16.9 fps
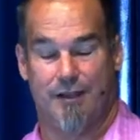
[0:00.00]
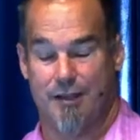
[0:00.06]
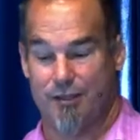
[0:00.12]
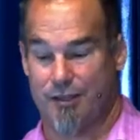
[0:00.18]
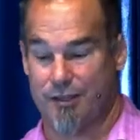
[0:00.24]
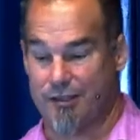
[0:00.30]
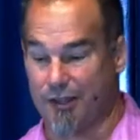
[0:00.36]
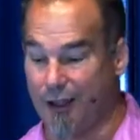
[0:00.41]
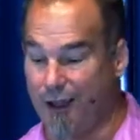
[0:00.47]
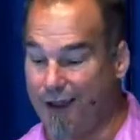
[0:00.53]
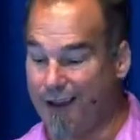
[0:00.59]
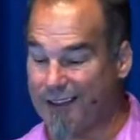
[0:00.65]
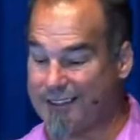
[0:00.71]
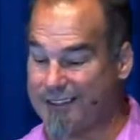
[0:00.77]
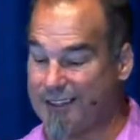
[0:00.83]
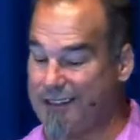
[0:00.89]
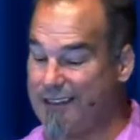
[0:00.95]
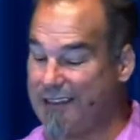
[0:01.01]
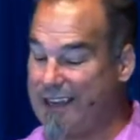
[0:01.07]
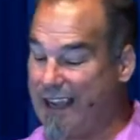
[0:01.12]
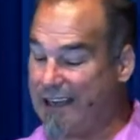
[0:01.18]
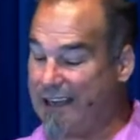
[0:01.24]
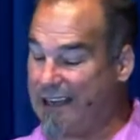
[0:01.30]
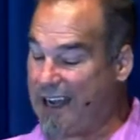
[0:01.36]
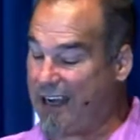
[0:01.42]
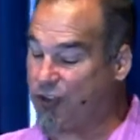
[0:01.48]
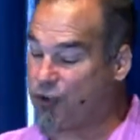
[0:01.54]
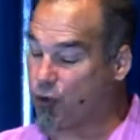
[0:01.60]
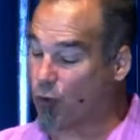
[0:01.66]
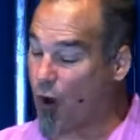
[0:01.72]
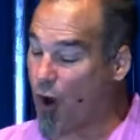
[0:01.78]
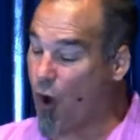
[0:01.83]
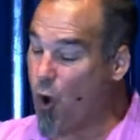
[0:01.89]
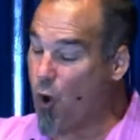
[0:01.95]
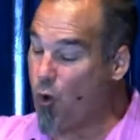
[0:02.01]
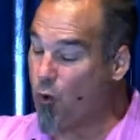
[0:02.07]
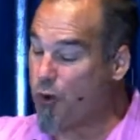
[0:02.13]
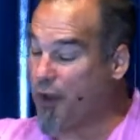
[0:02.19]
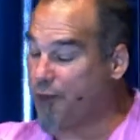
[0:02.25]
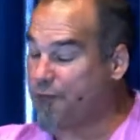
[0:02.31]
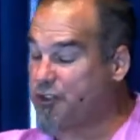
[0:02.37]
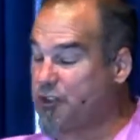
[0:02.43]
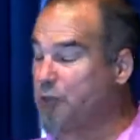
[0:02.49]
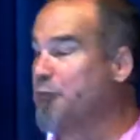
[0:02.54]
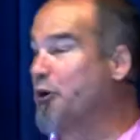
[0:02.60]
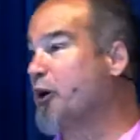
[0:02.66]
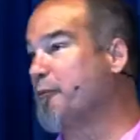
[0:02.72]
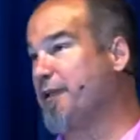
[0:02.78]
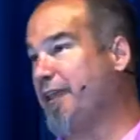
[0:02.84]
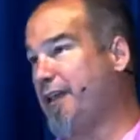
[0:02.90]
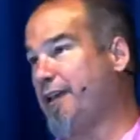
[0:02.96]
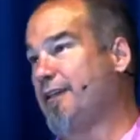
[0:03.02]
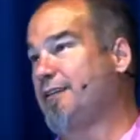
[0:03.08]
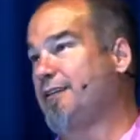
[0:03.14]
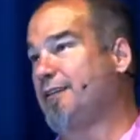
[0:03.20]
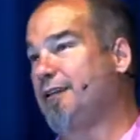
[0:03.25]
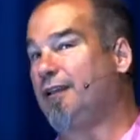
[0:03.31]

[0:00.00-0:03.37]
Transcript: She's lost in the day to day drone of suburbia.